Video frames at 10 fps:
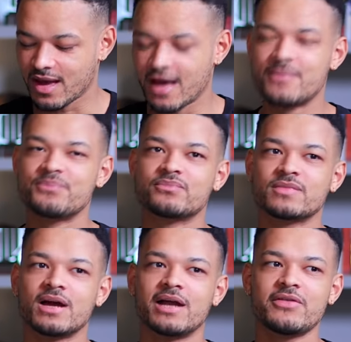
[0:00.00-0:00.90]
Um,
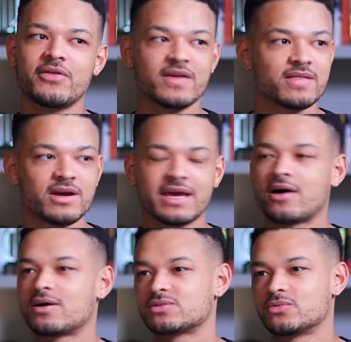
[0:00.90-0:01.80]
another thing that I
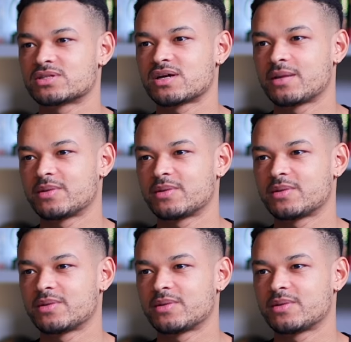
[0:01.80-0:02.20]
get asked all the time,